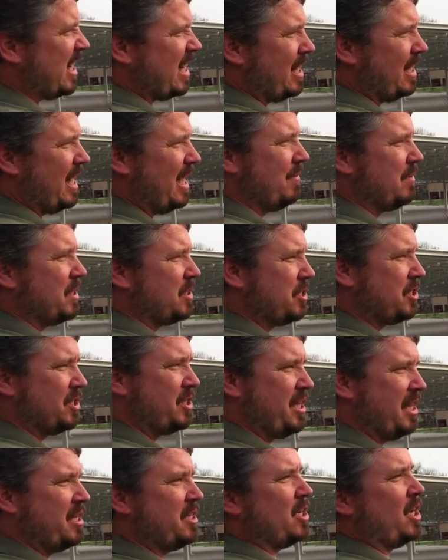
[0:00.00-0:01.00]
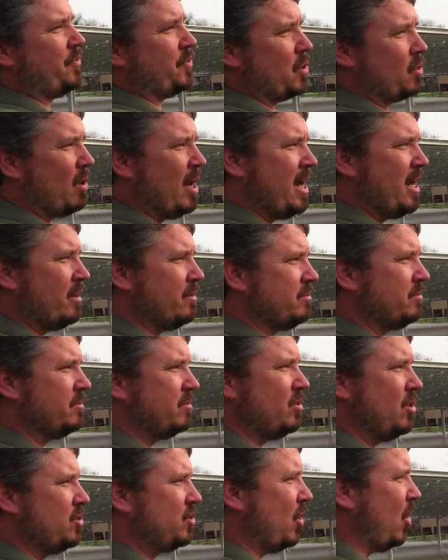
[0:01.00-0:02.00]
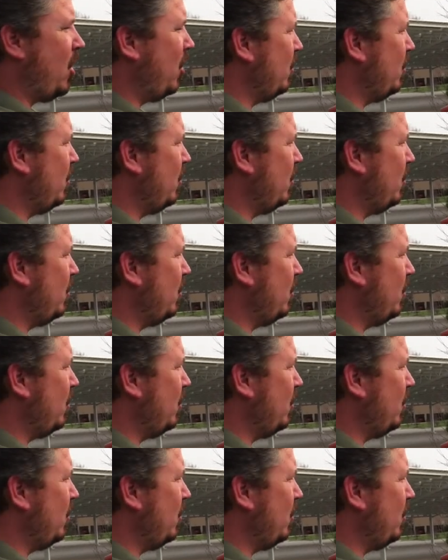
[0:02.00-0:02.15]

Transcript: of that 11 is just getting it off the ground. Yeah. So